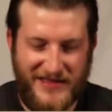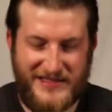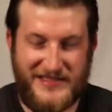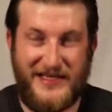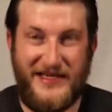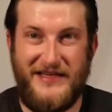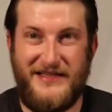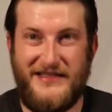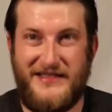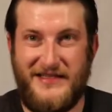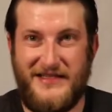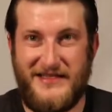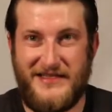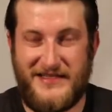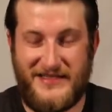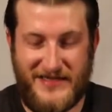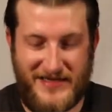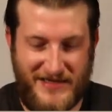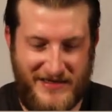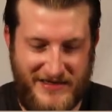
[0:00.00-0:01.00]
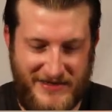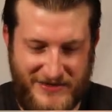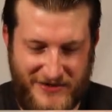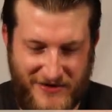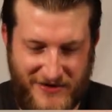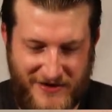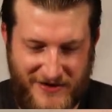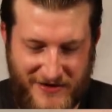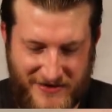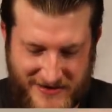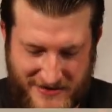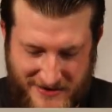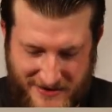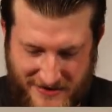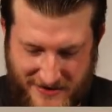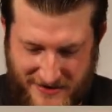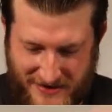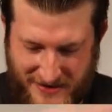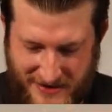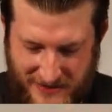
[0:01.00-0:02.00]
let's get into this Eternatus
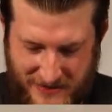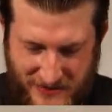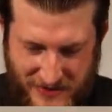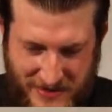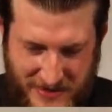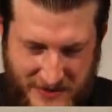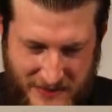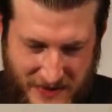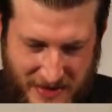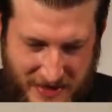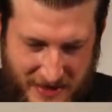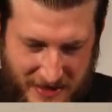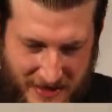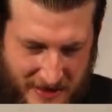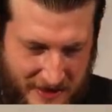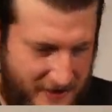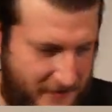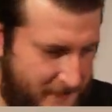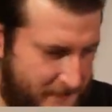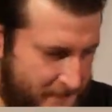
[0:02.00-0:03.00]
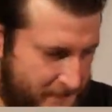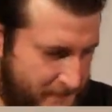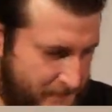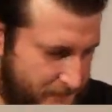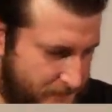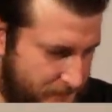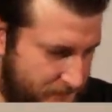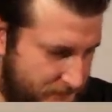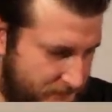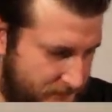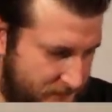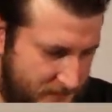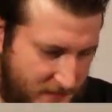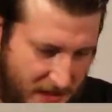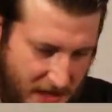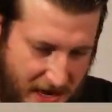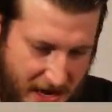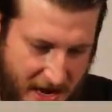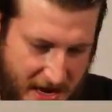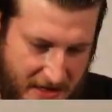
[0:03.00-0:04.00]
Darkness Ablaze pack here
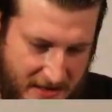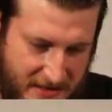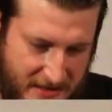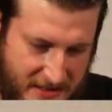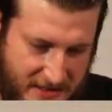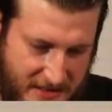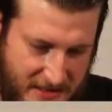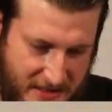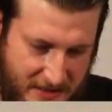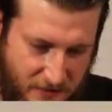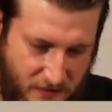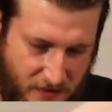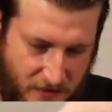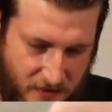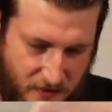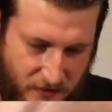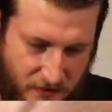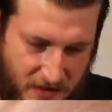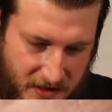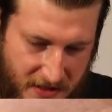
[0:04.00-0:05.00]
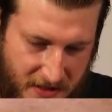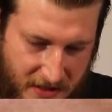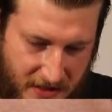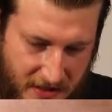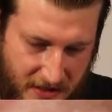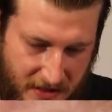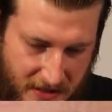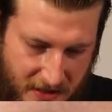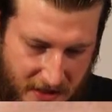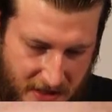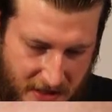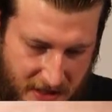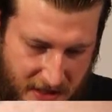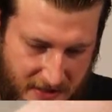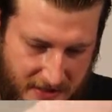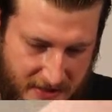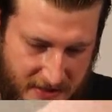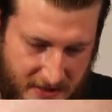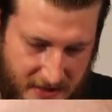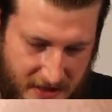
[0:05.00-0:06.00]
and see what we can
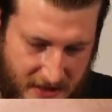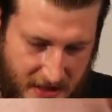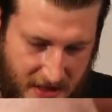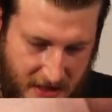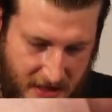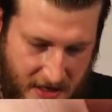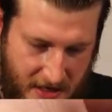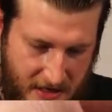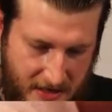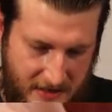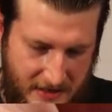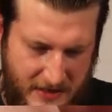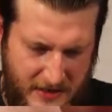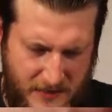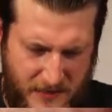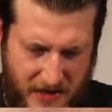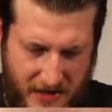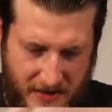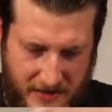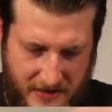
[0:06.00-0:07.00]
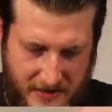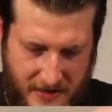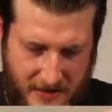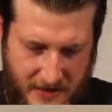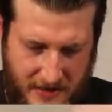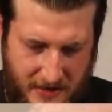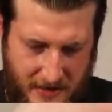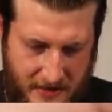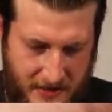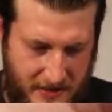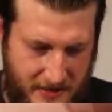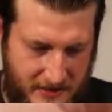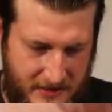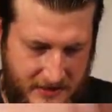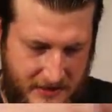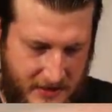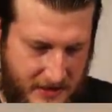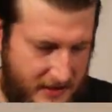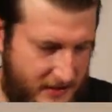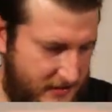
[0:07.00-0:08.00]
get. These packs in
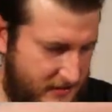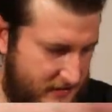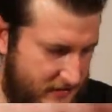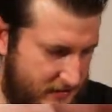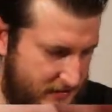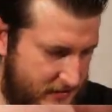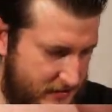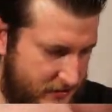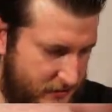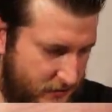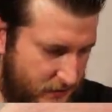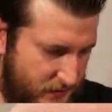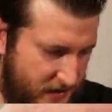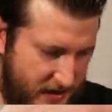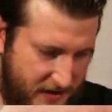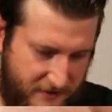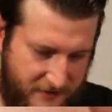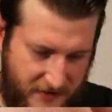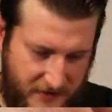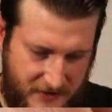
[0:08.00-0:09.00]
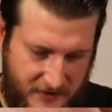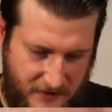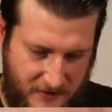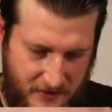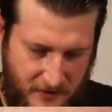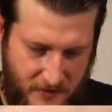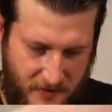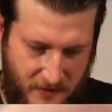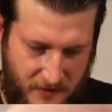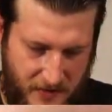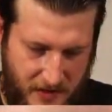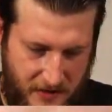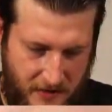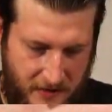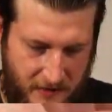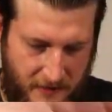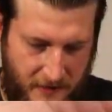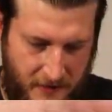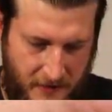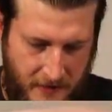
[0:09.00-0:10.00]
this two pack felt a little bit
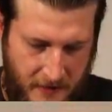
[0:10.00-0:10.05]
better.